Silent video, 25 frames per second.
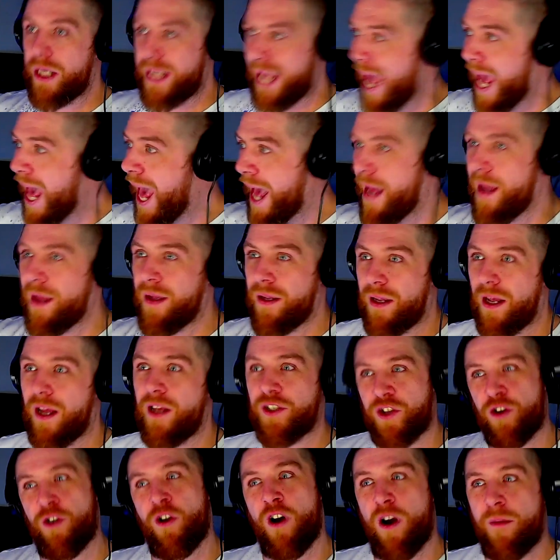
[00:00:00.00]
Yeah.
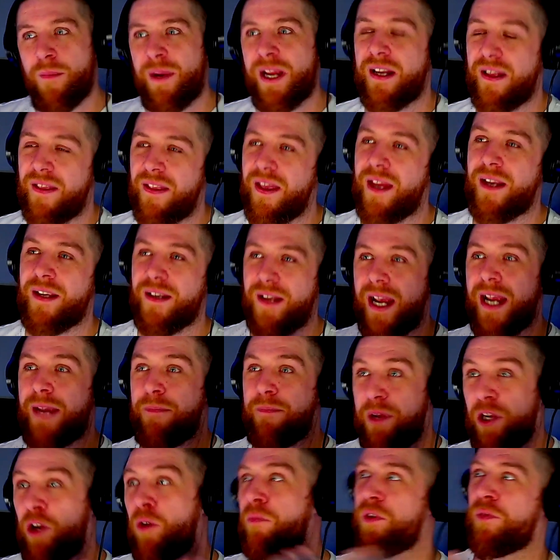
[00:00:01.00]
And do you know what I mean? And then it
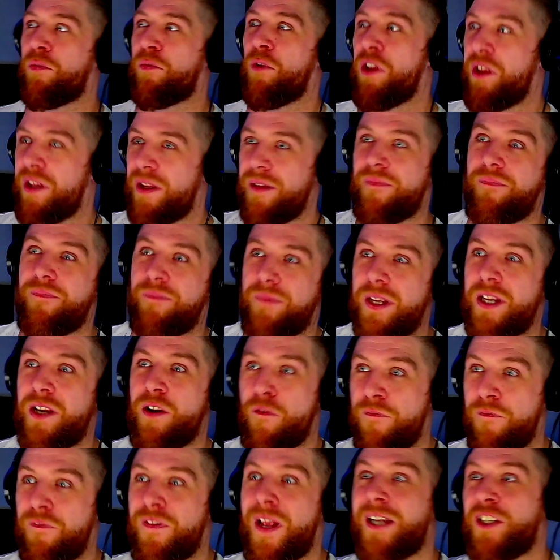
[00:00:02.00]
becomes one of
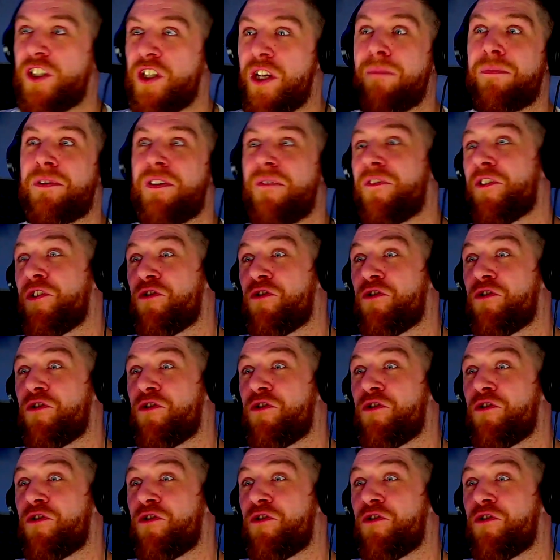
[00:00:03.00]
the, flagships of the